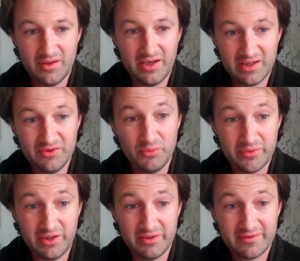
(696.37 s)
i can do
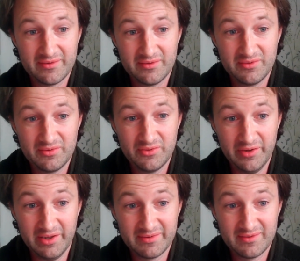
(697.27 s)
things to
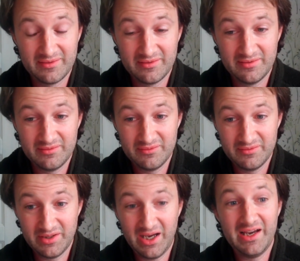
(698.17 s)
that
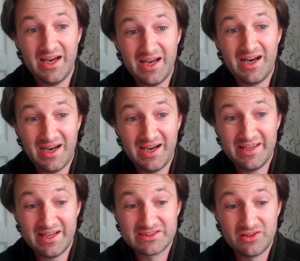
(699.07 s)
i i, I
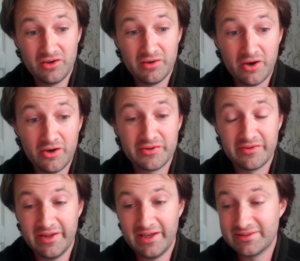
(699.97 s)
actually learned
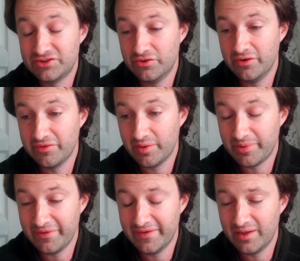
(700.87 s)
that during the
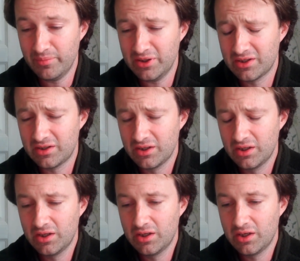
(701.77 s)
pandemic
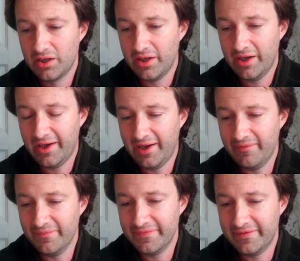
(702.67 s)

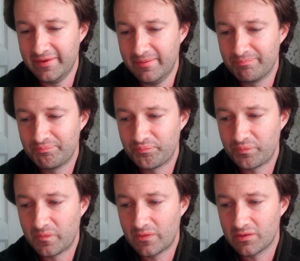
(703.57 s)
and um,
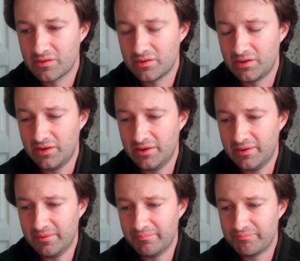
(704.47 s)

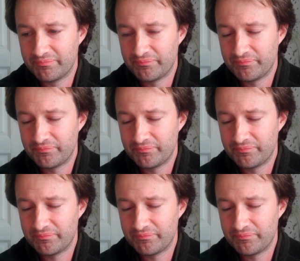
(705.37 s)
um,